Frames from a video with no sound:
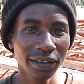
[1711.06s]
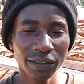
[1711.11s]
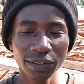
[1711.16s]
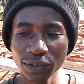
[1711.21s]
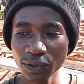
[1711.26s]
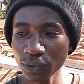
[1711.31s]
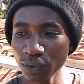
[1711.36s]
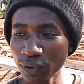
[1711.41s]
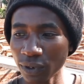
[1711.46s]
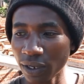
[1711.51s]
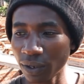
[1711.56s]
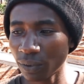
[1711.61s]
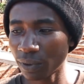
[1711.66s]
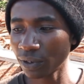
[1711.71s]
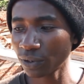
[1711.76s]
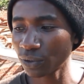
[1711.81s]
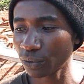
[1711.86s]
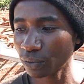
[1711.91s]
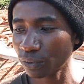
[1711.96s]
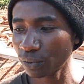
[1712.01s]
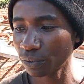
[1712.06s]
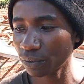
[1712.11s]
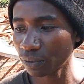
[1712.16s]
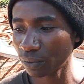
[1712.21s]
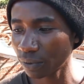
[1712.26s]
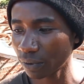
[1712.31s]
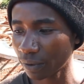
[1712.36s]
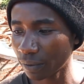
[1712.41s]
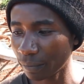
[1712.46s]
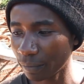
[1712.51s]
So I want to
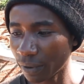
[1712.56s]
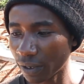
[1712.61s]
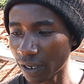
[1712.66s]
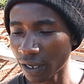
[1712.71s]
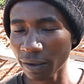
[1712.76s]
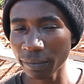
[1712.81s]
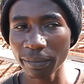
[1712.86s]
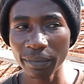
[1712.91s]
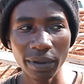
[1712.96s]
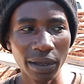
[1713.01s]
become